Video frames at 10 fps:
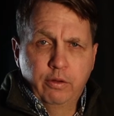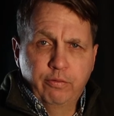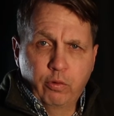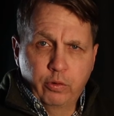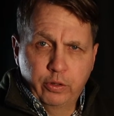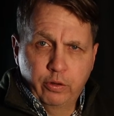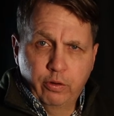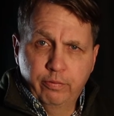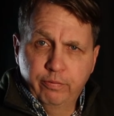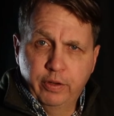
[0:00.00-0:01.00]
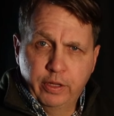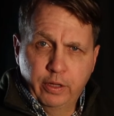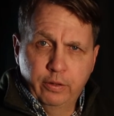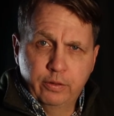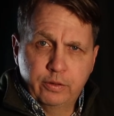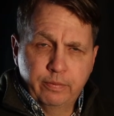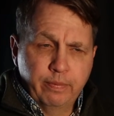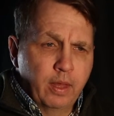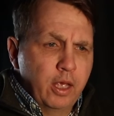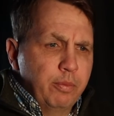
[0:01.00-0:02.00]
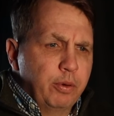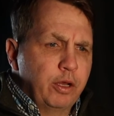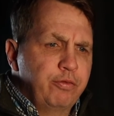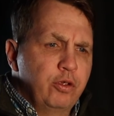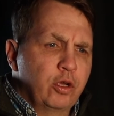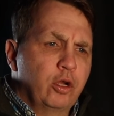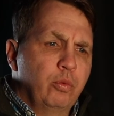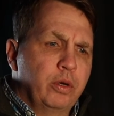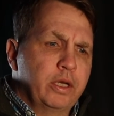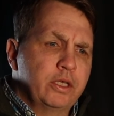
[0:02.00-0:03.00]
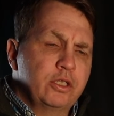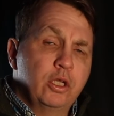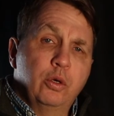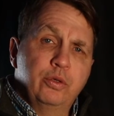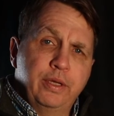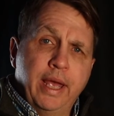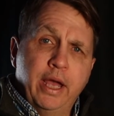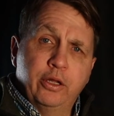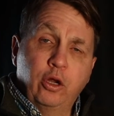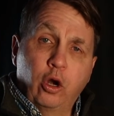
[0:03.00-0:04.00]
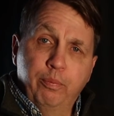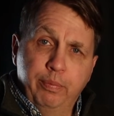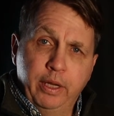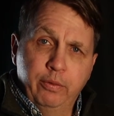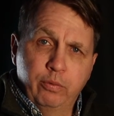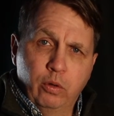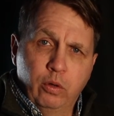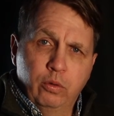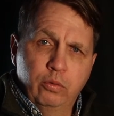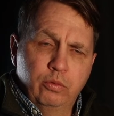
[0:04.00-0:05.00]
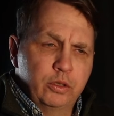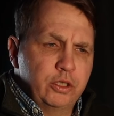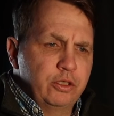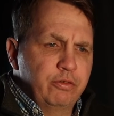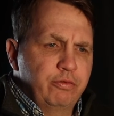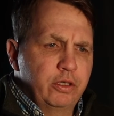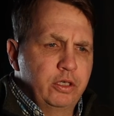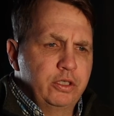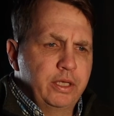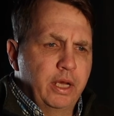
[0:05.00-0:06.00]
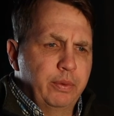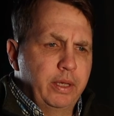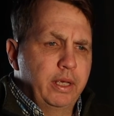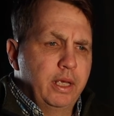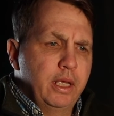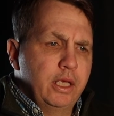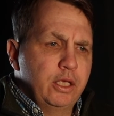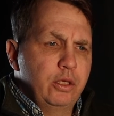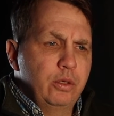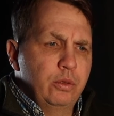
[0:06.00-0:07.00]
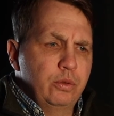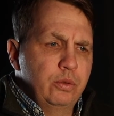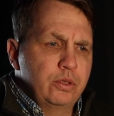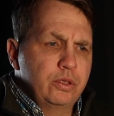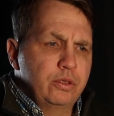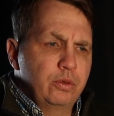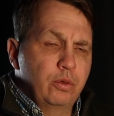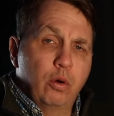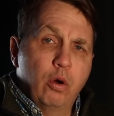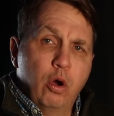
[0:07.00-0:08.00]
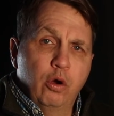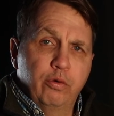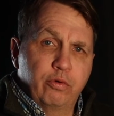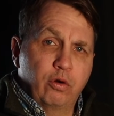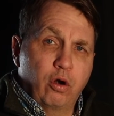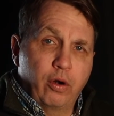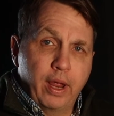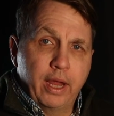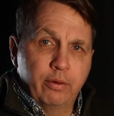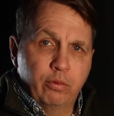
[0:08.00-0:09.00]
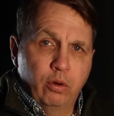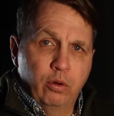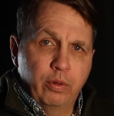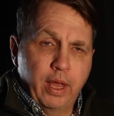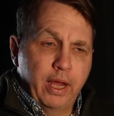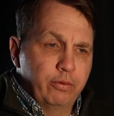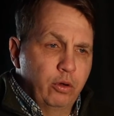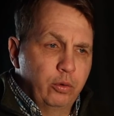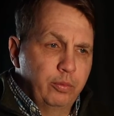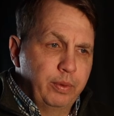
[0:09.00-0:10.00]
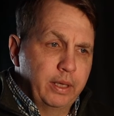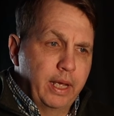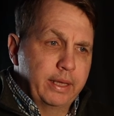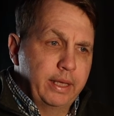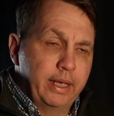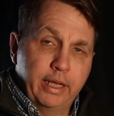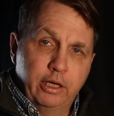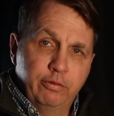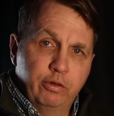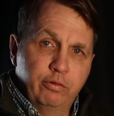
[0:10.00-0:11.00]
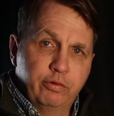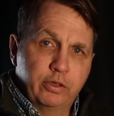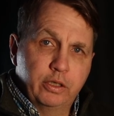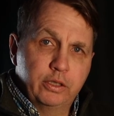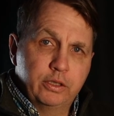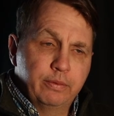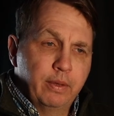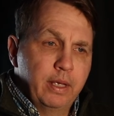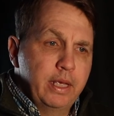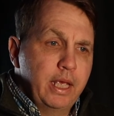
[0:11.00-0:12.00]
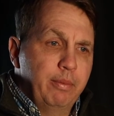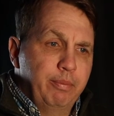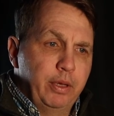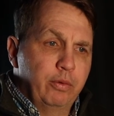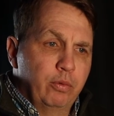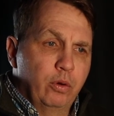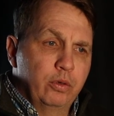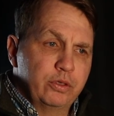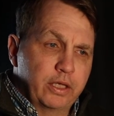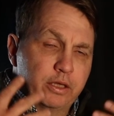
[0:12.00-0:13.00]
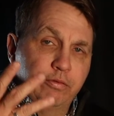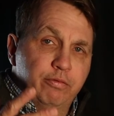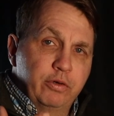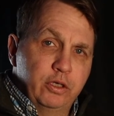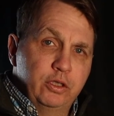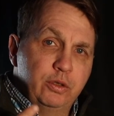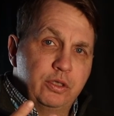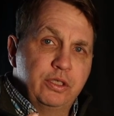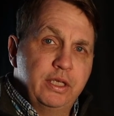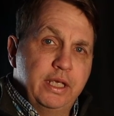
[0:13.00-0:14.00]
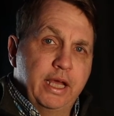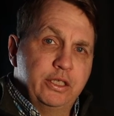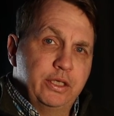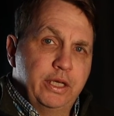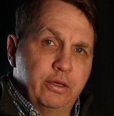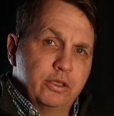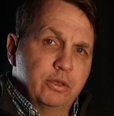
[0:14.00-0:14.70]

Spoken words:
for your videos. But if you're going to want to slow down our B-roll, which is footage that we use to go over our A-roll. A-roll would be like the interview footage, and B-roll is like the footage you see as you hear